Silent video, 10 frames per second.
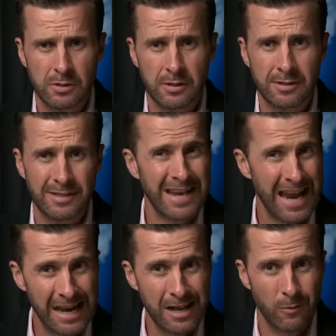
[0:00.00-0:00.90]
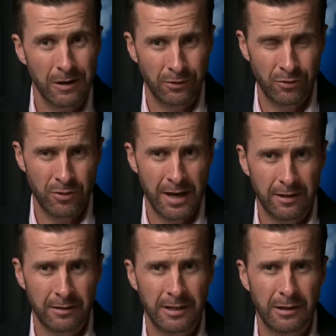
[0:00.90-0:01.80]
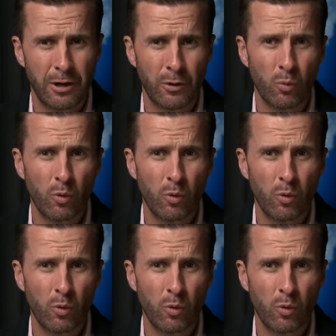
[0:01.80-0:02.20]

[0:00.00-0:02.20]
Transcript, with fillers: was it to see anyone do that, let alone a